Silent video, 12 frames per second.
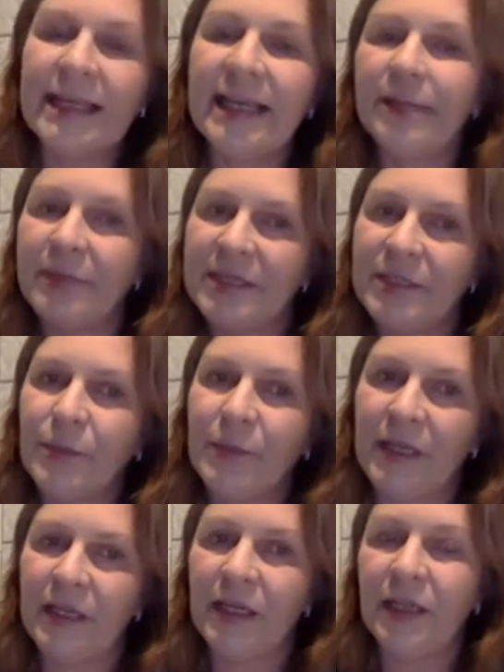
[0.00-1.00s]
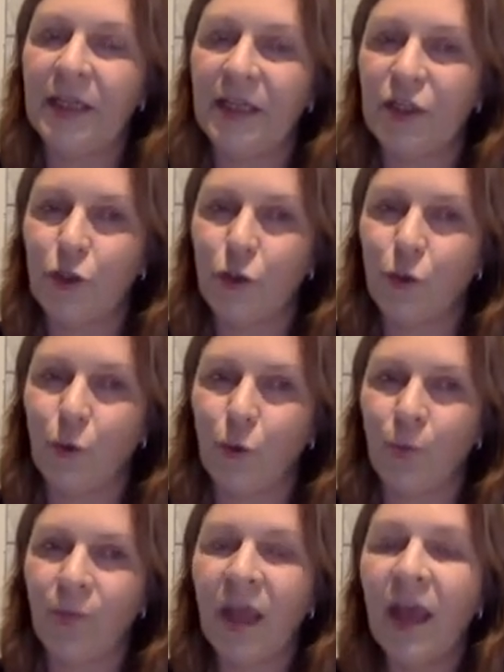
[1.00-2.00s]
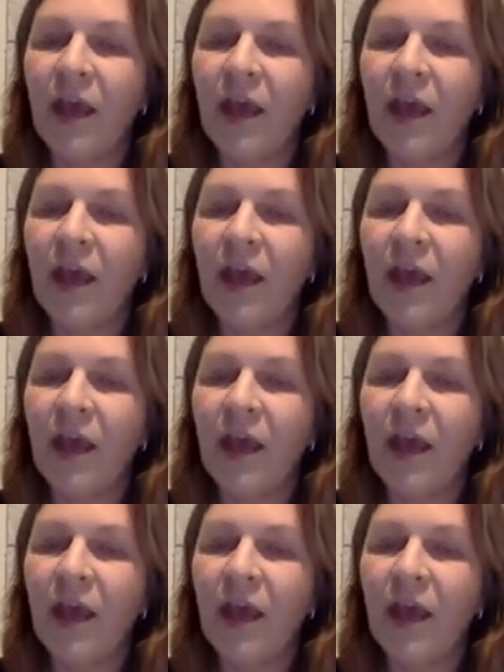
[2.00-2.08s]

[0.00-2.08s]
in between these two.